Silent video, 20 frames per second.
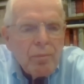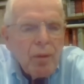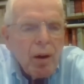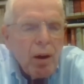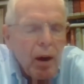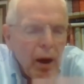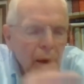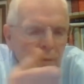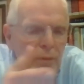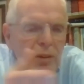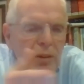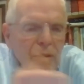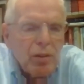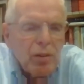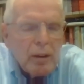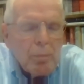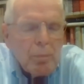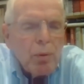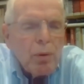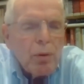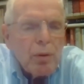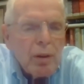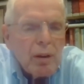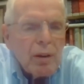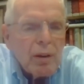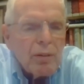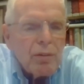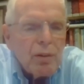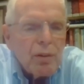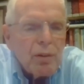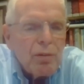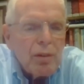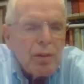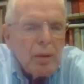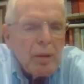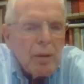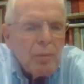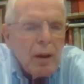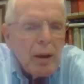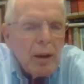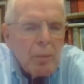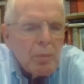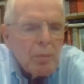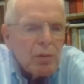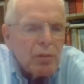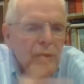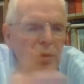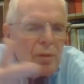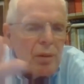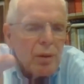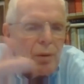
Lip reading: Obviously, bullion is the same name as